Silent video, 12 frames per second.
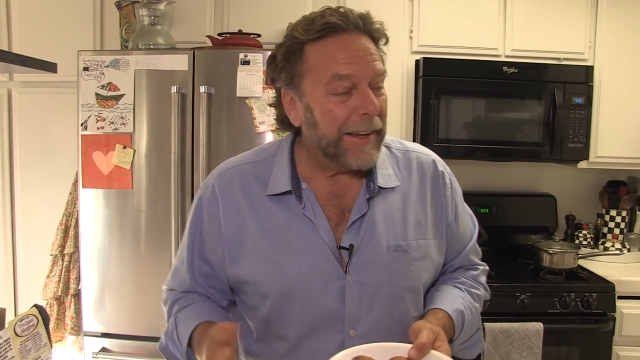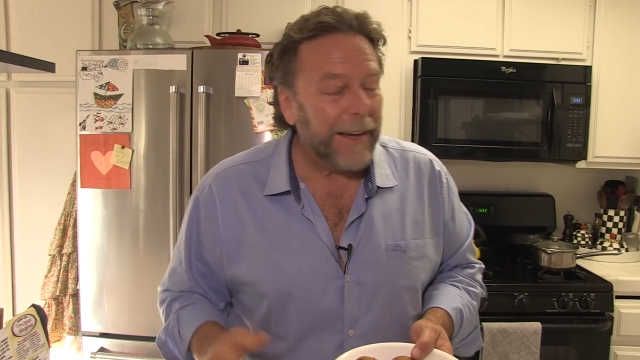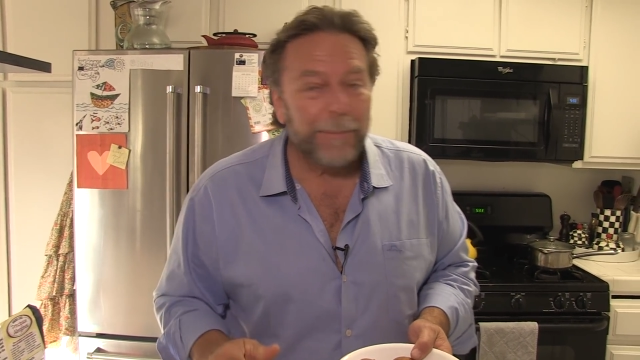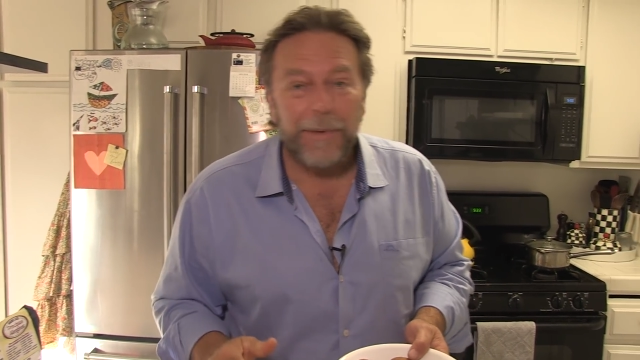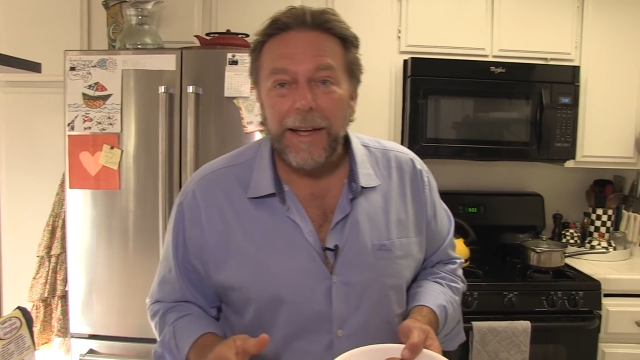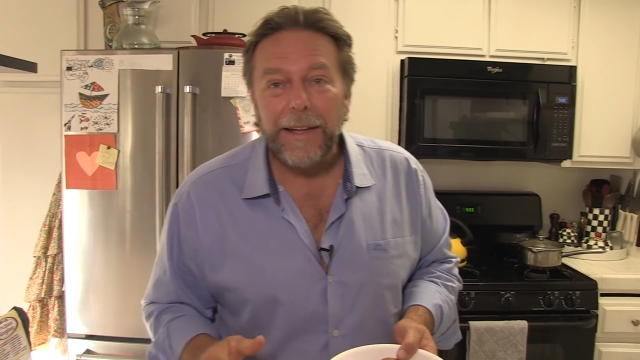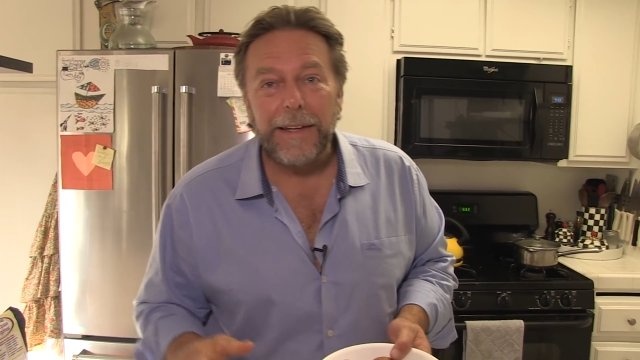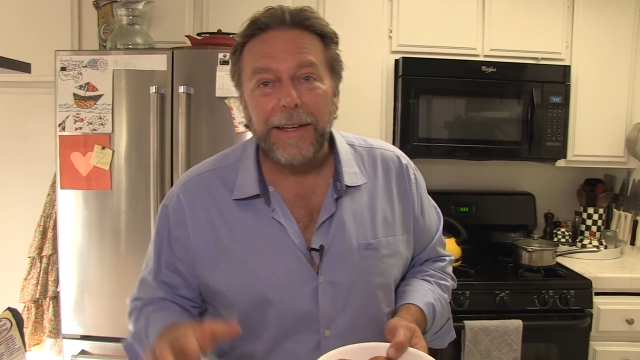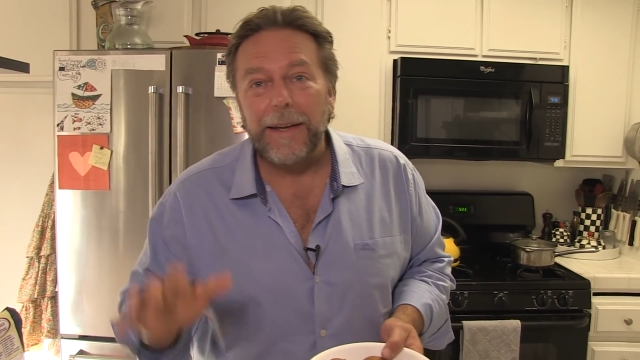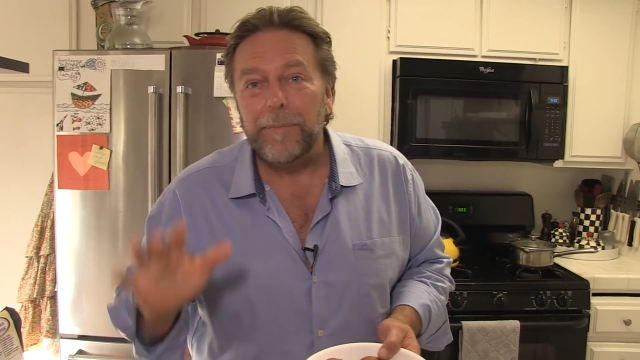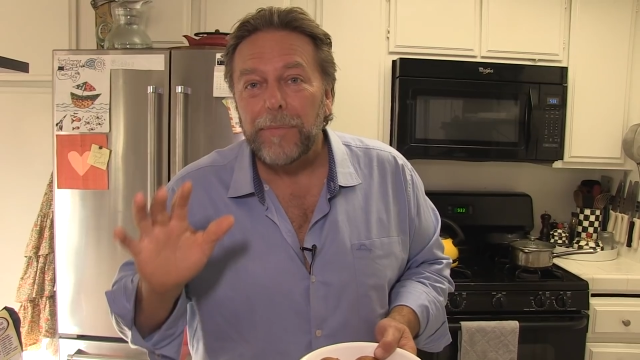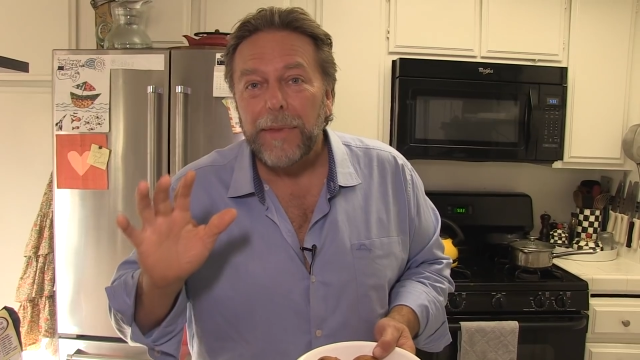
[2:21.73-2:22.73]
I'm telling
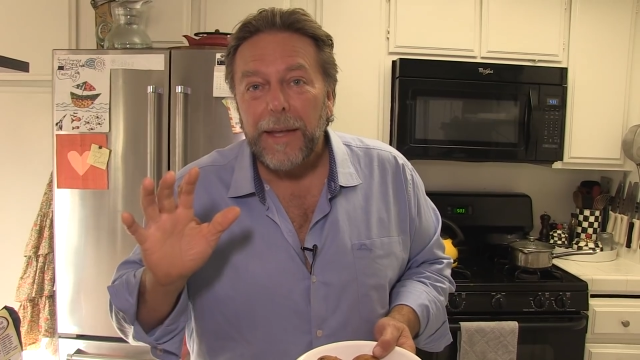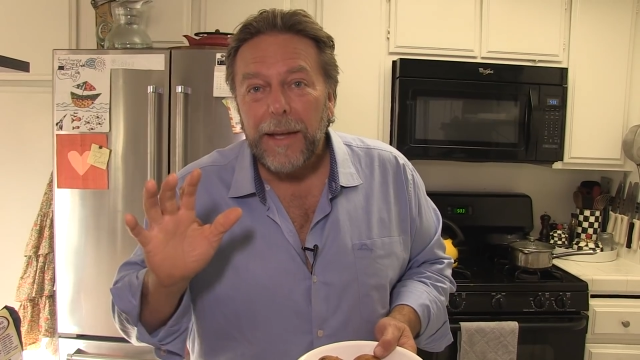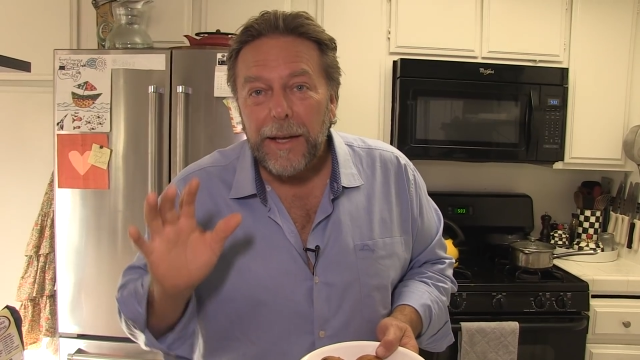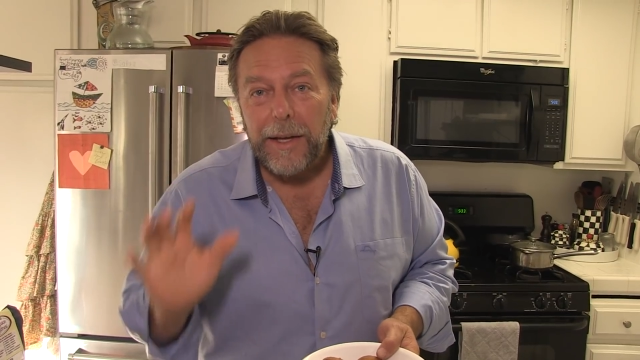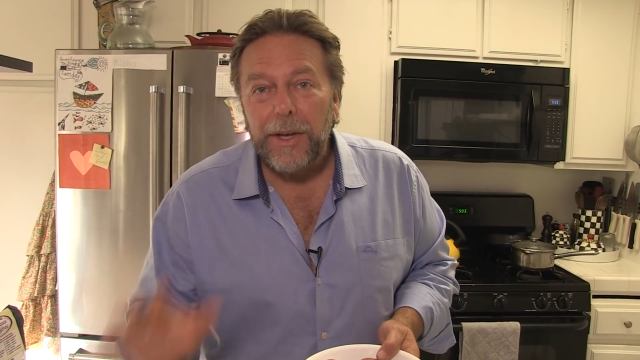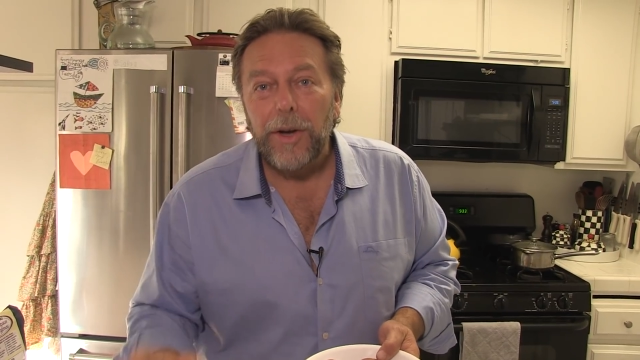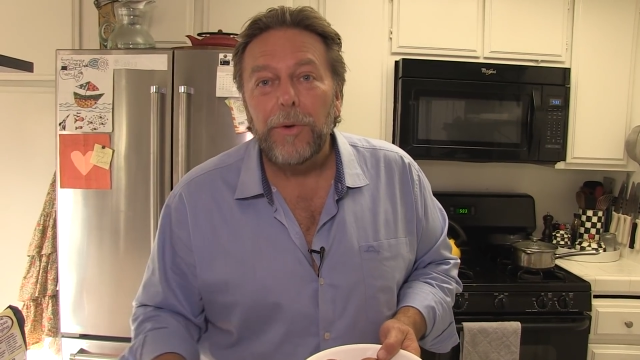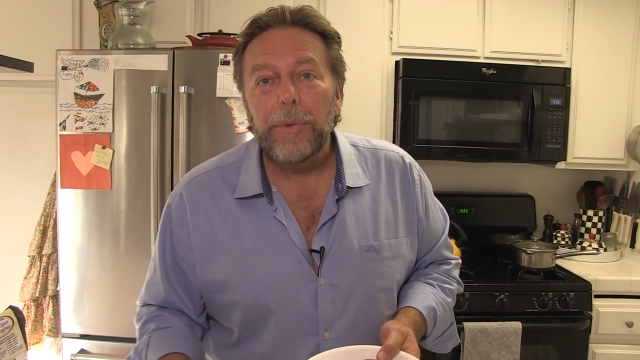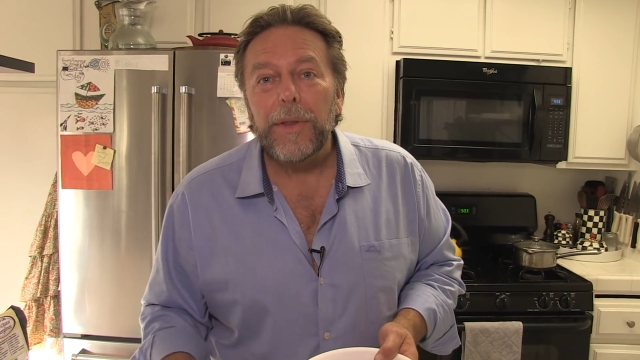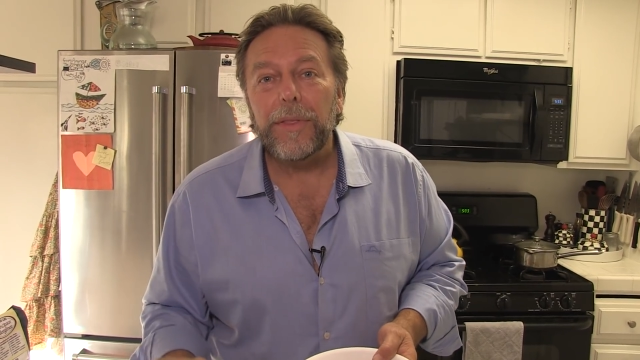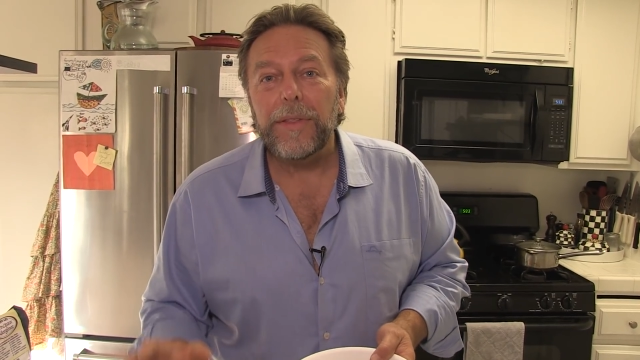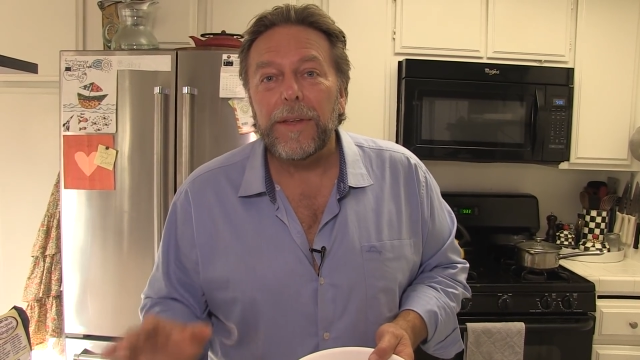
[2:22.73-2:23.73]
you, go
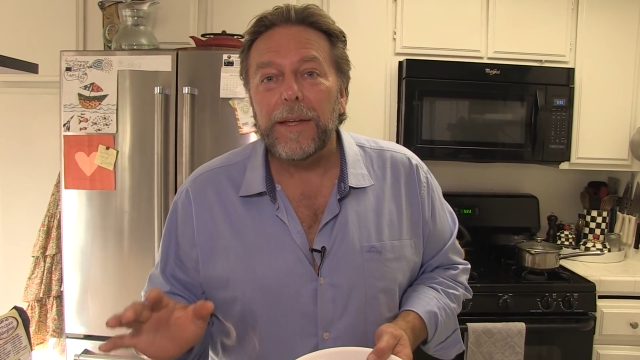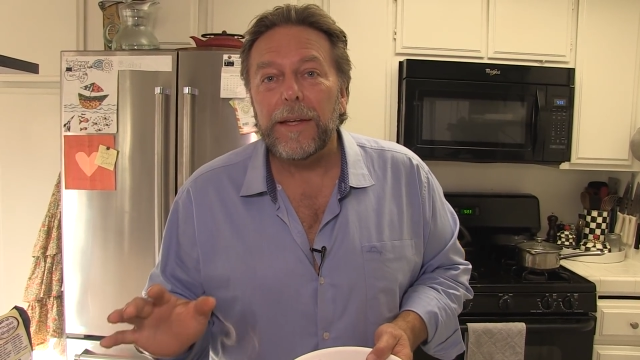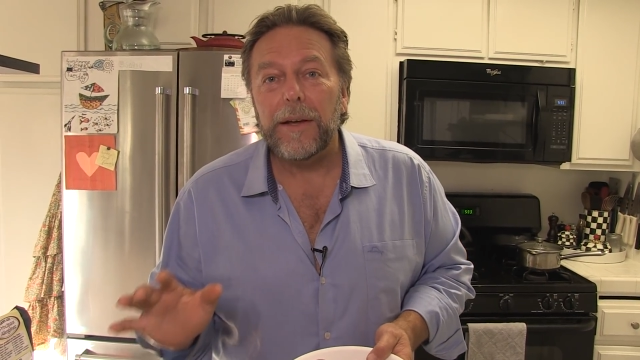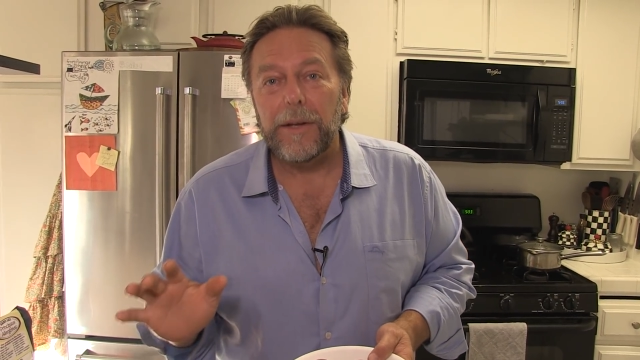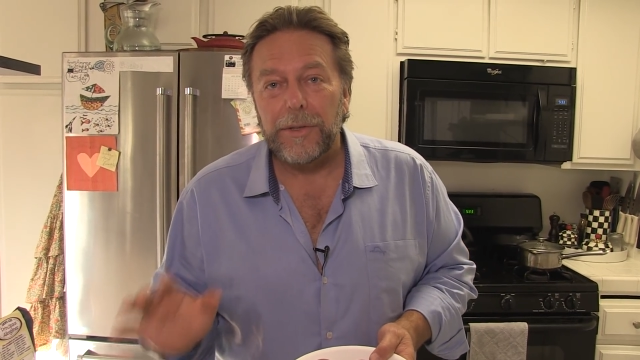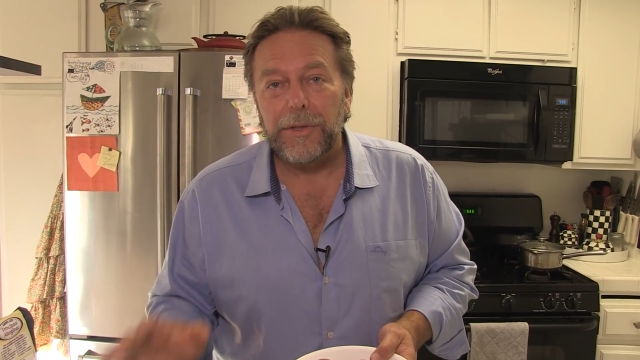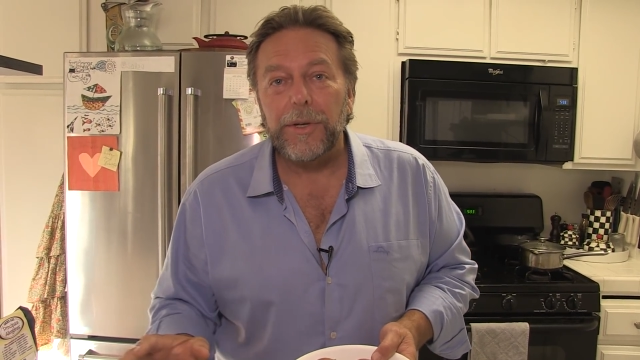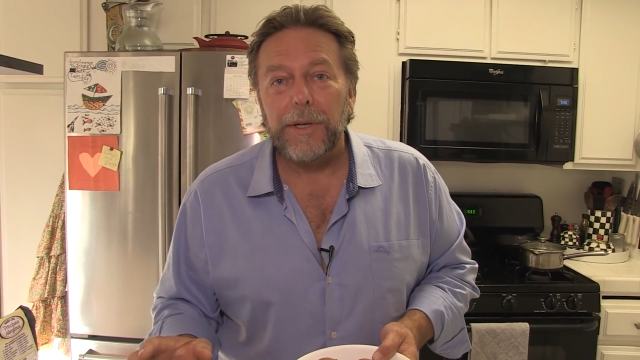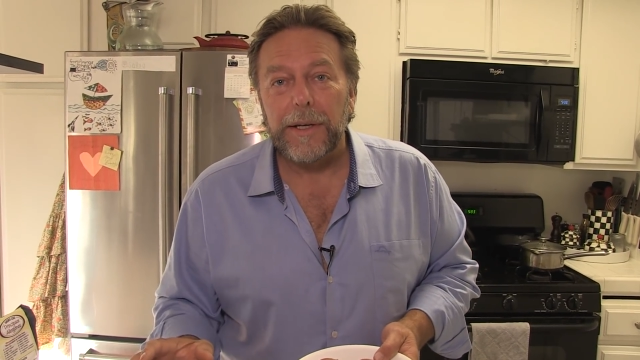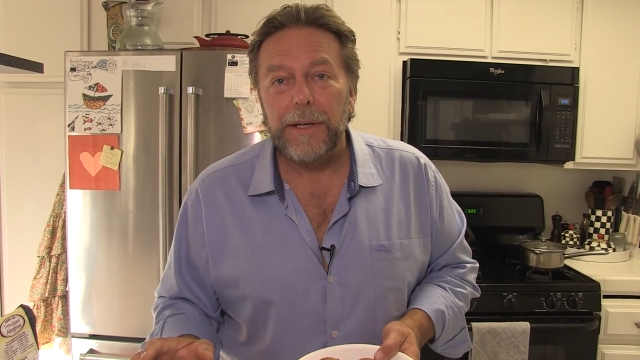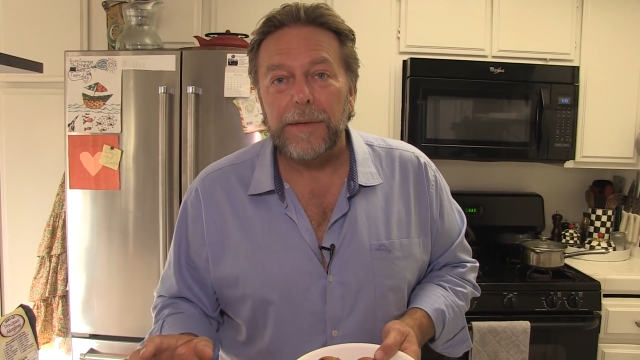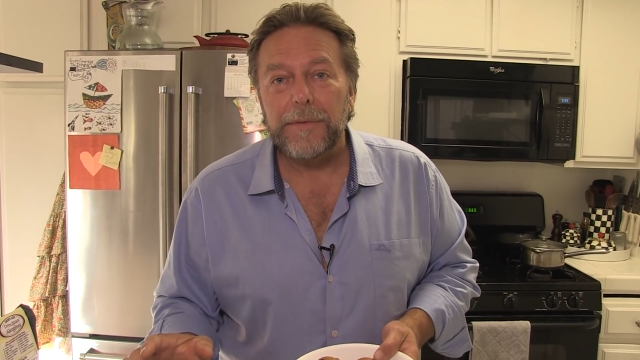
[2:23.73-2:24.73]
with the
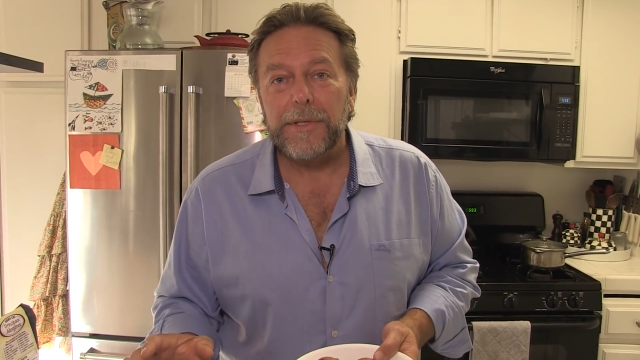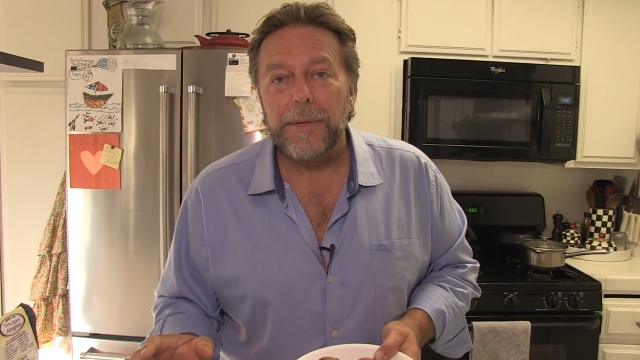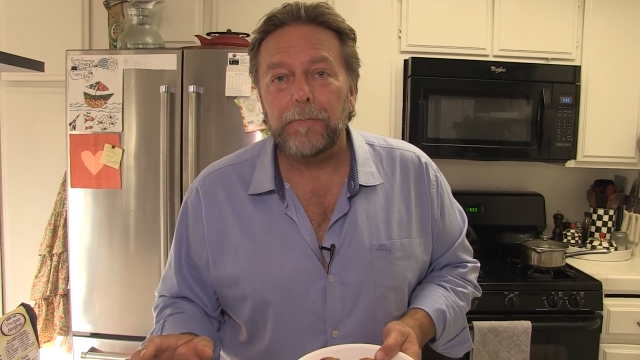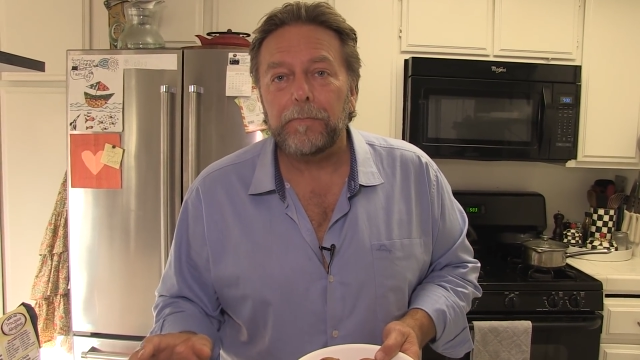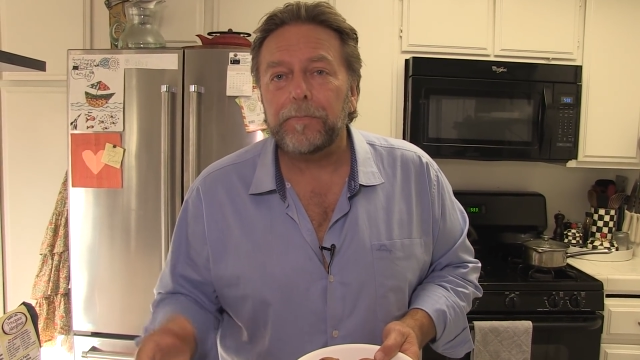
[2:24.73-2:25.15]
alternatives.